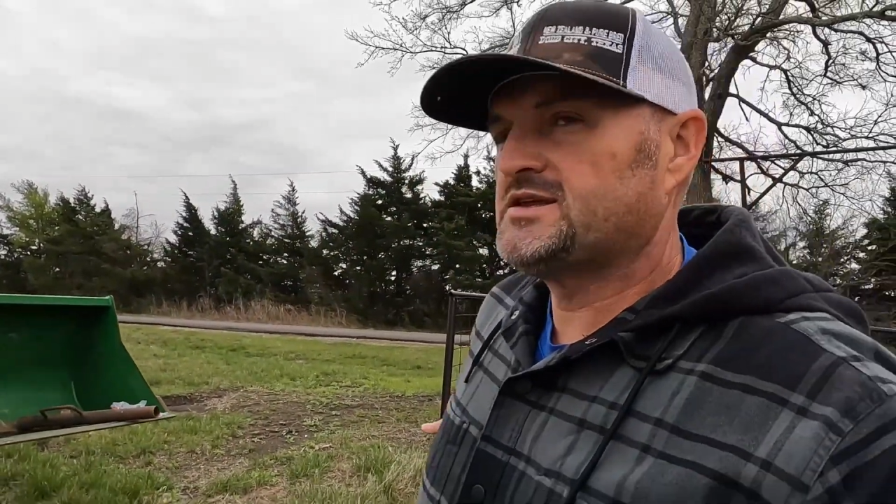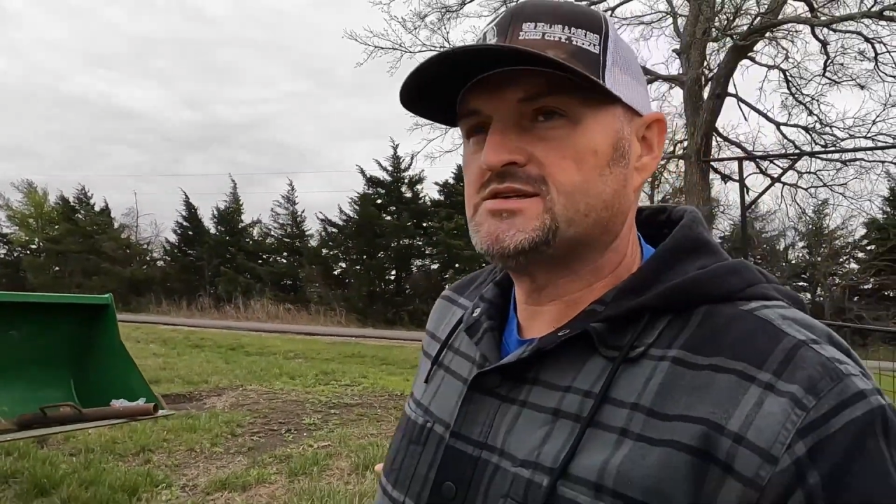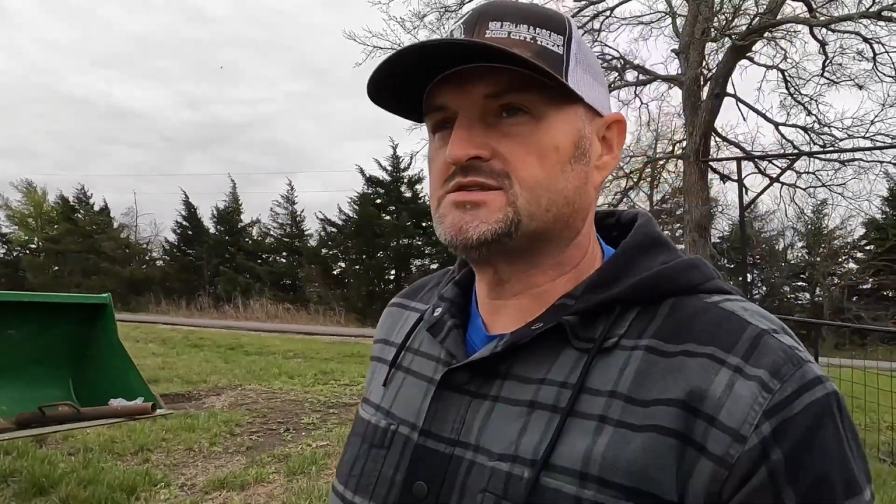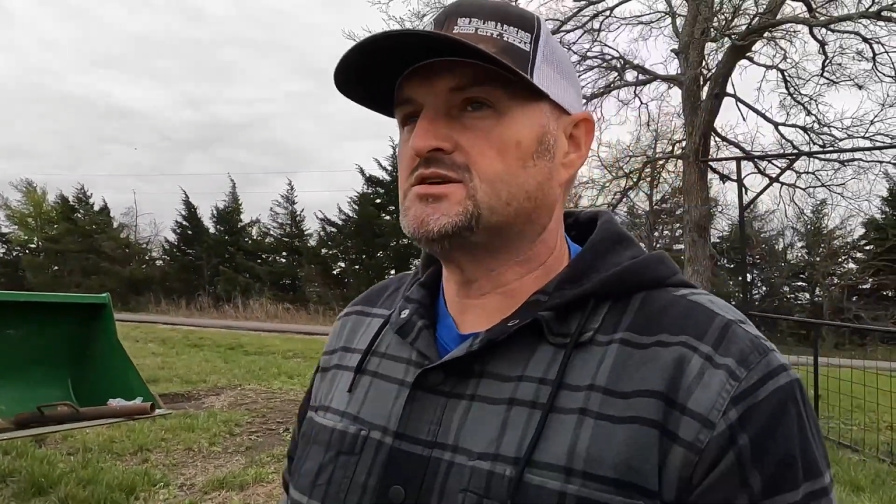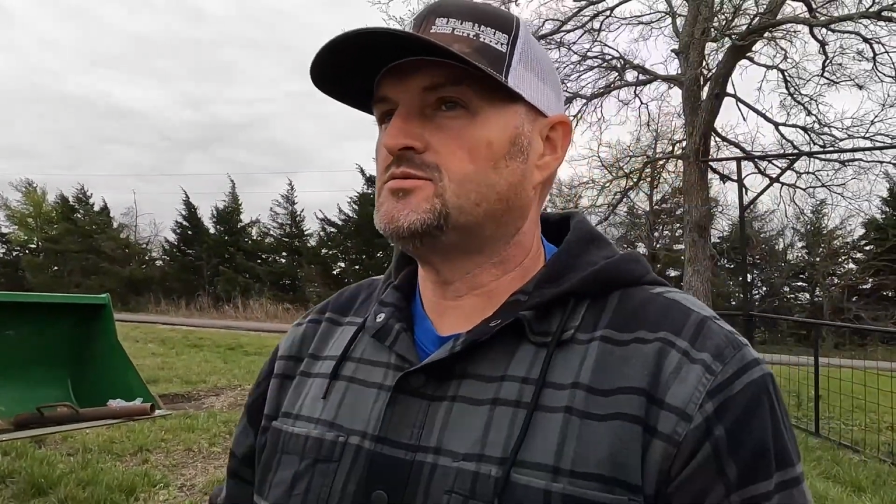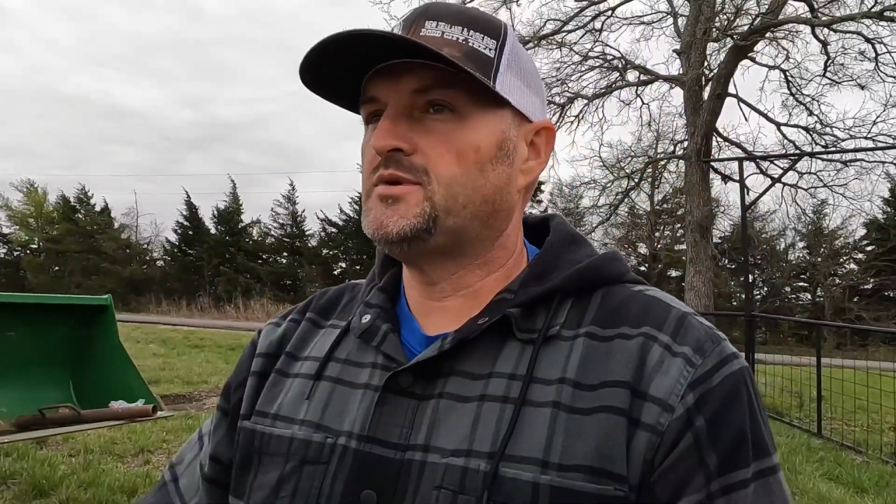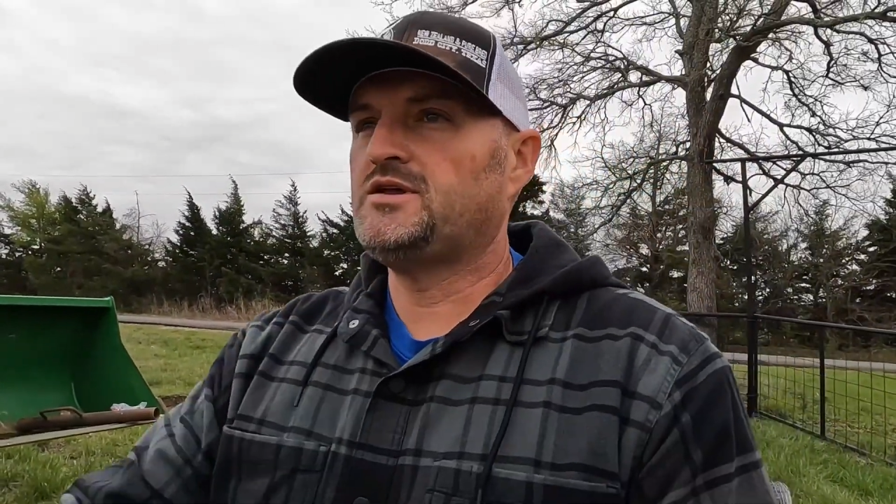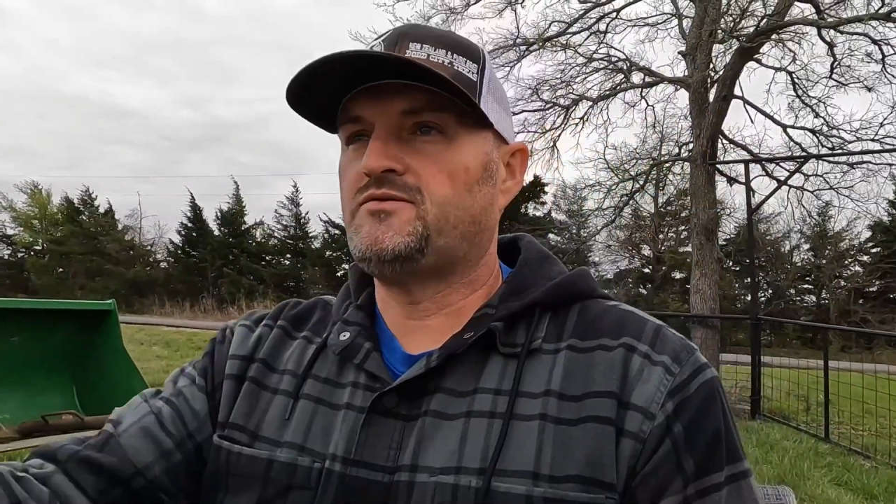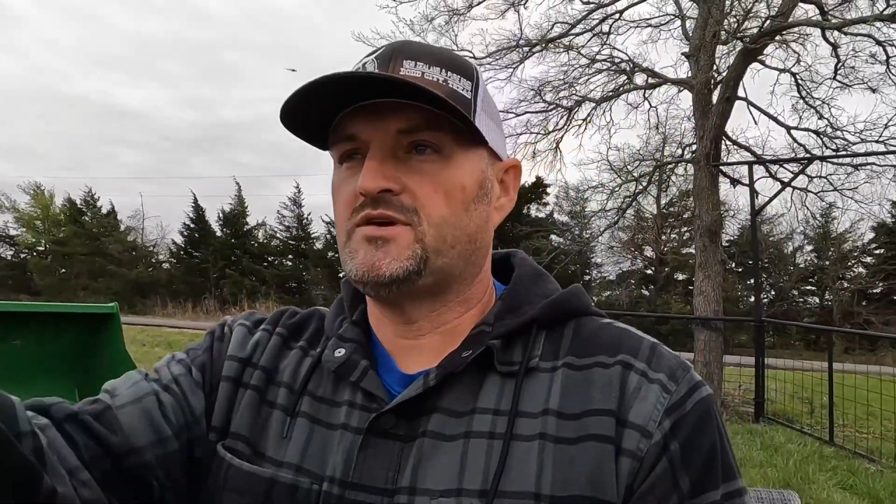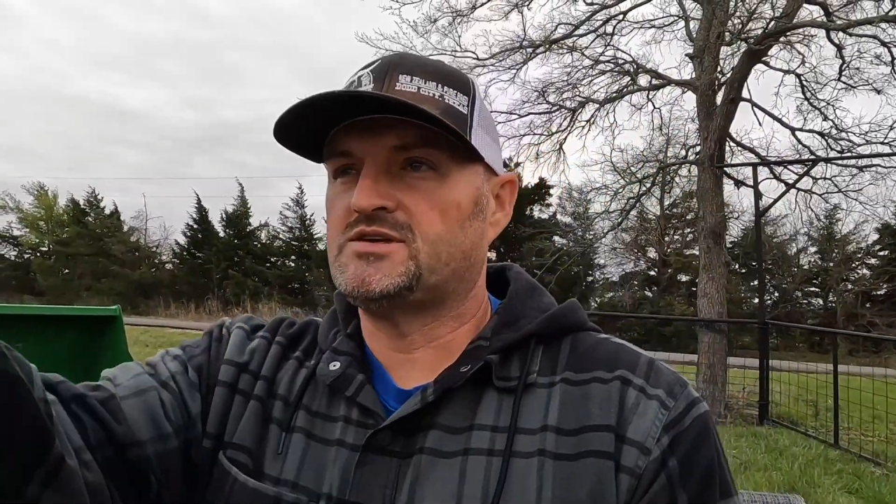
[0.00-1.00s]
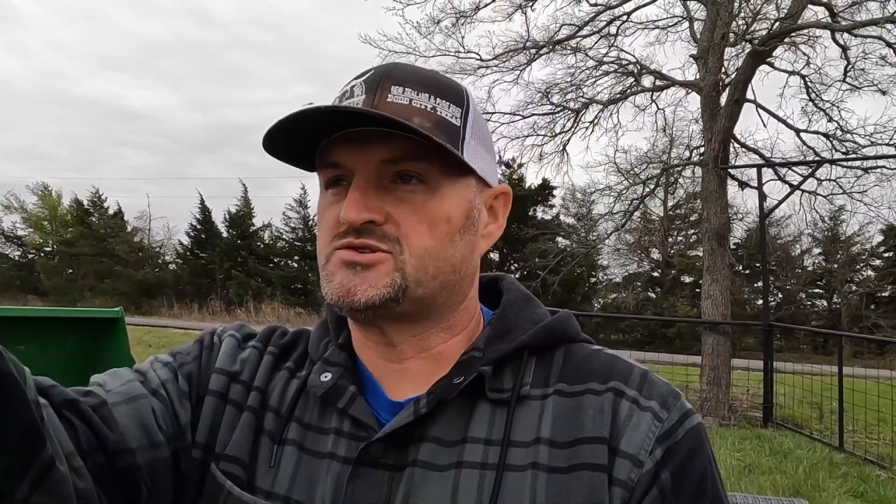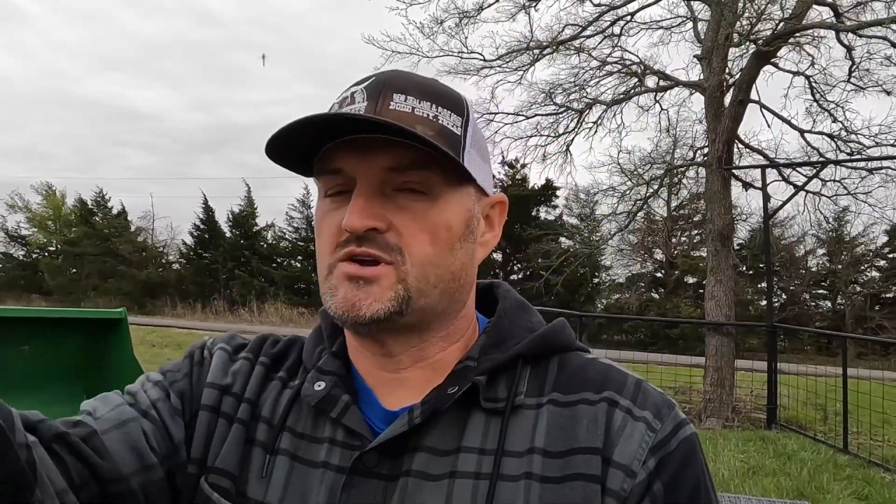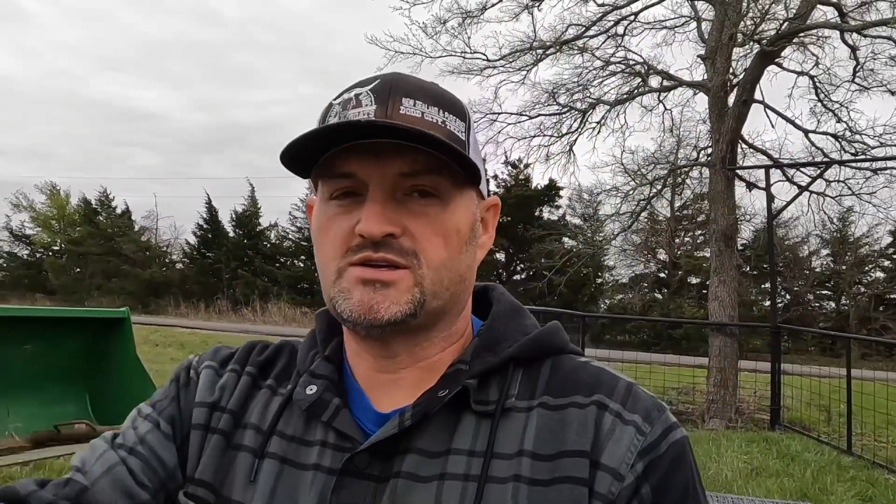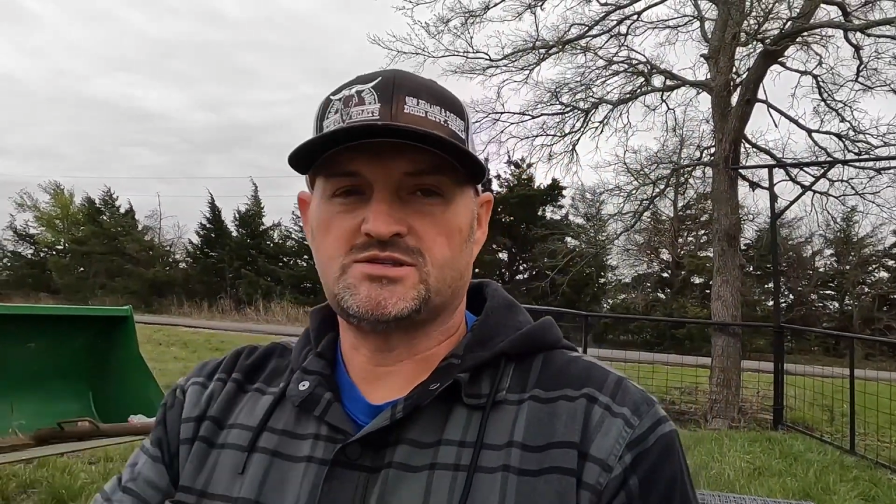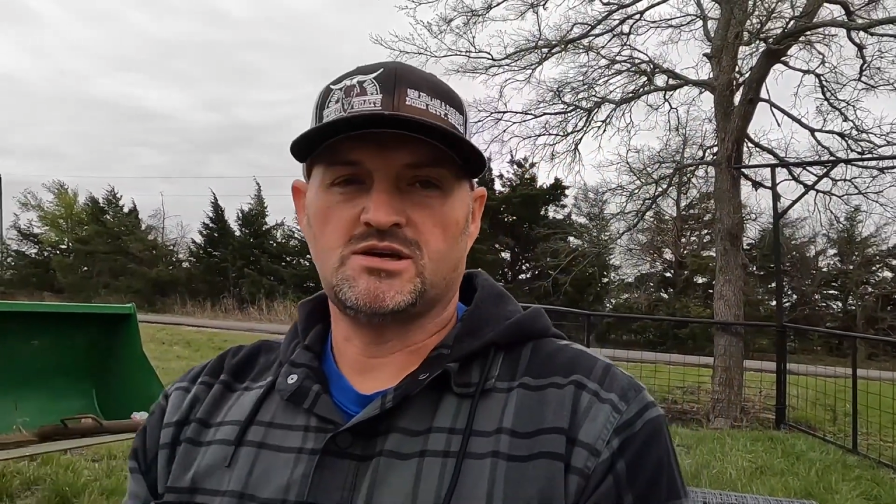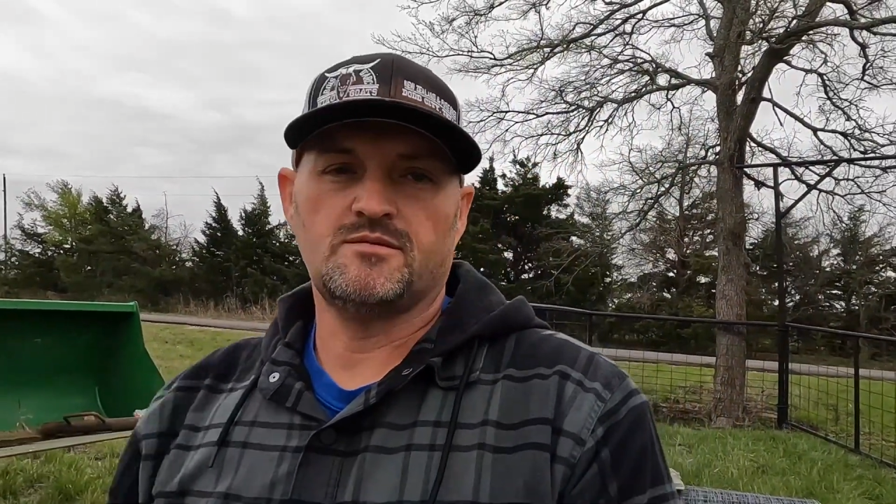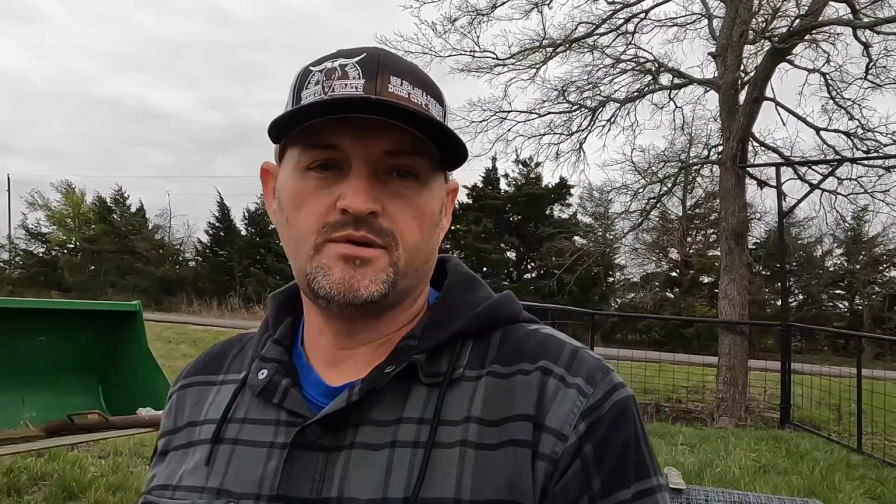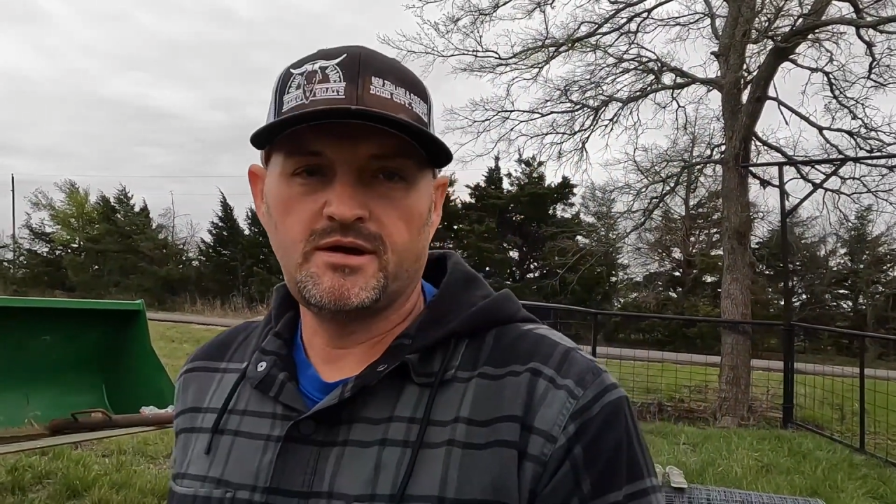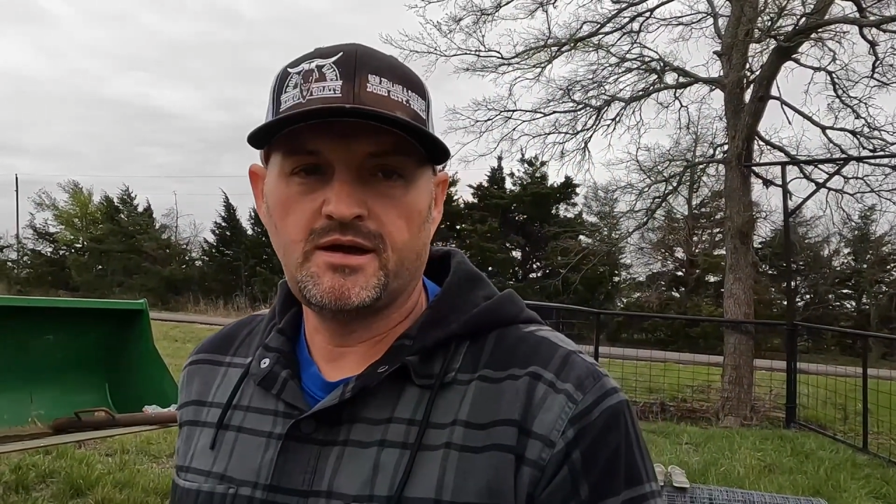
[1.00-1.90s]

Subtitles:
this little bitty fence stretched up.